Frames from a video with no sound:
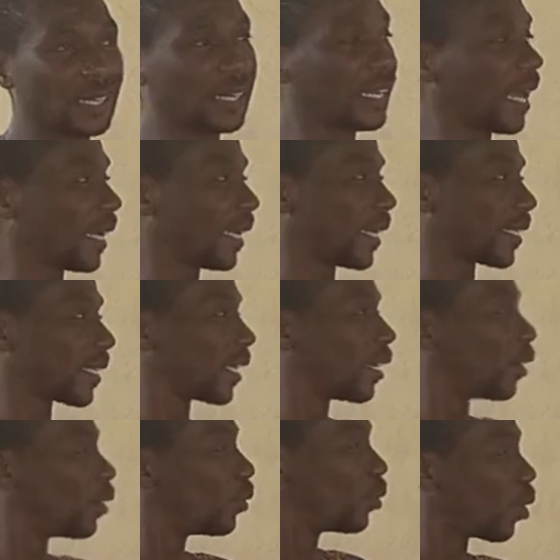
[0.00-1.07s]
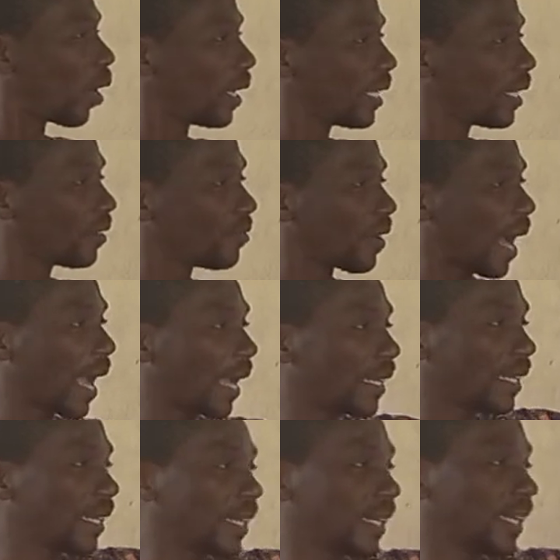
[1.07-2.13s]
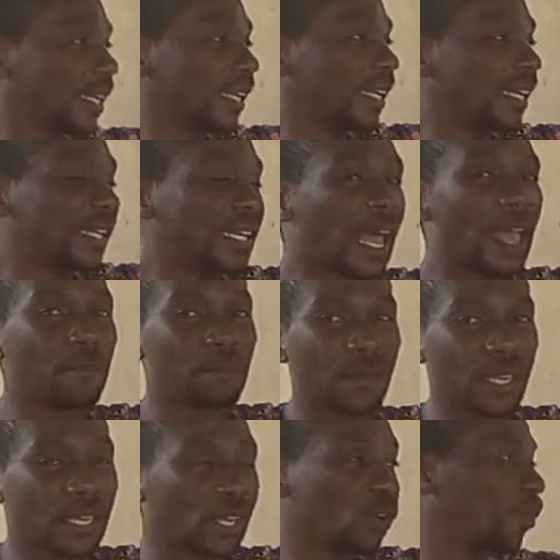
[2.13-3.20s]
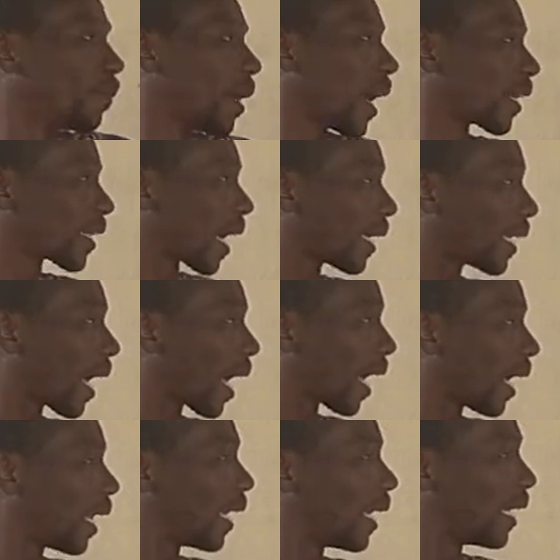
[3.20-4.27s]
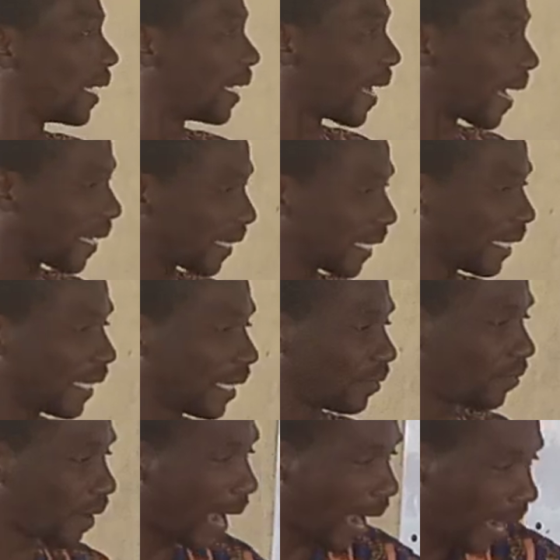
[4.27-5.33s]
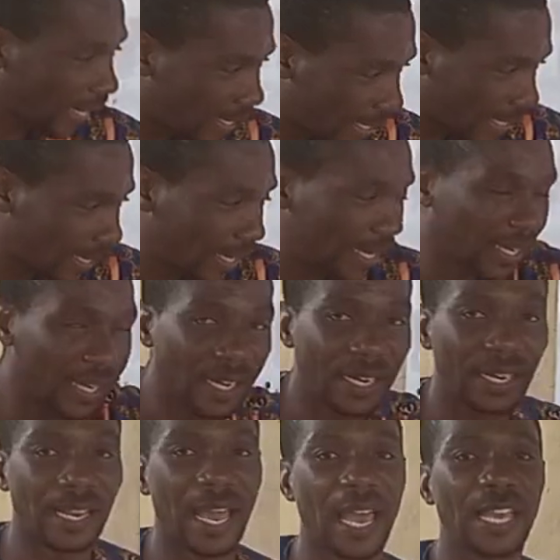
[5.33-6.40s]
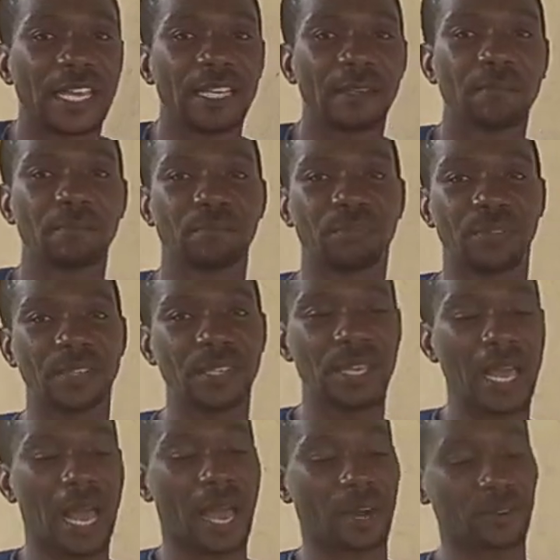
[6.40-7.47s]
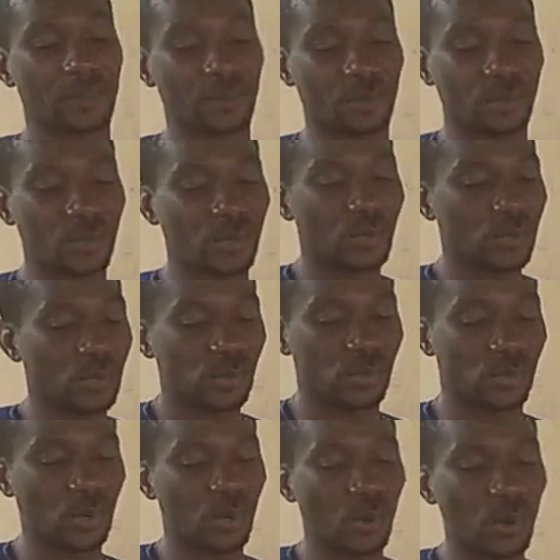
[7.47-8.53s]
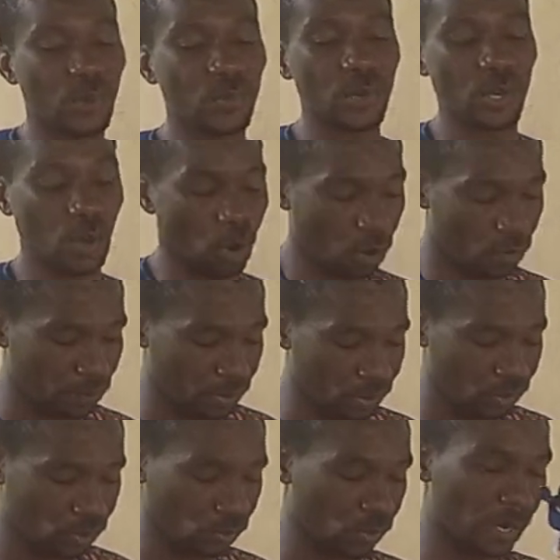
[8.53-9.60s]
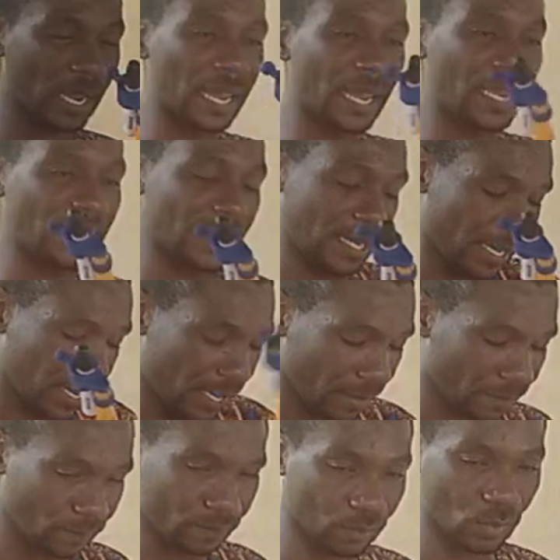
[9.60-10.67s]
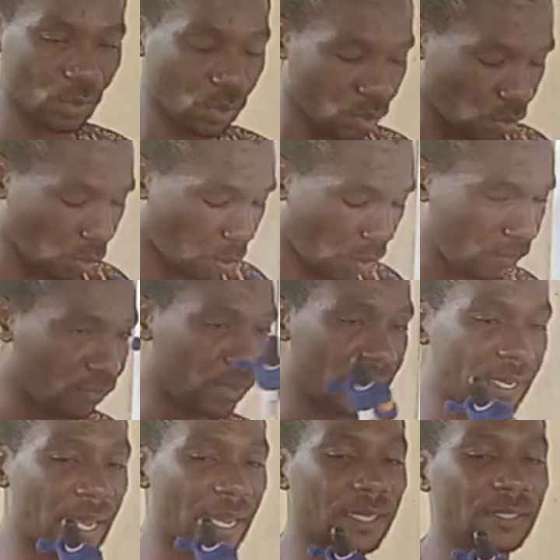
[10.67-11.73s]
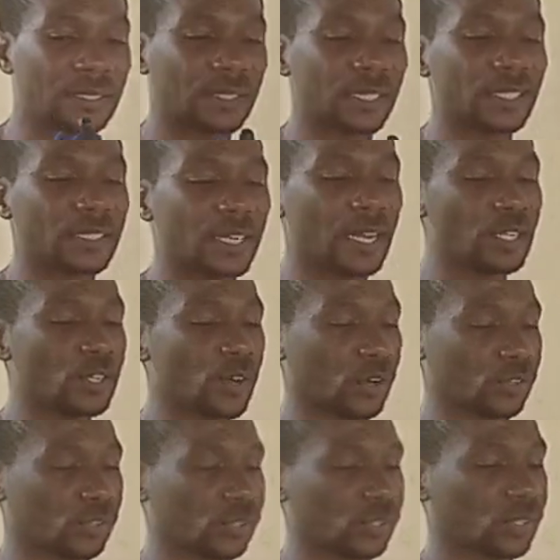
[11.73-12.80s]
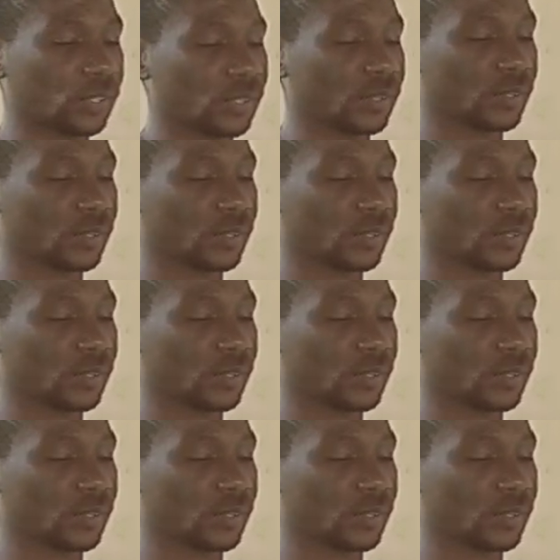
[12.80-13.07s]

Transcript: learners, don't divide line PQ, but rather let's divide line PR. So be open to any convenient radius.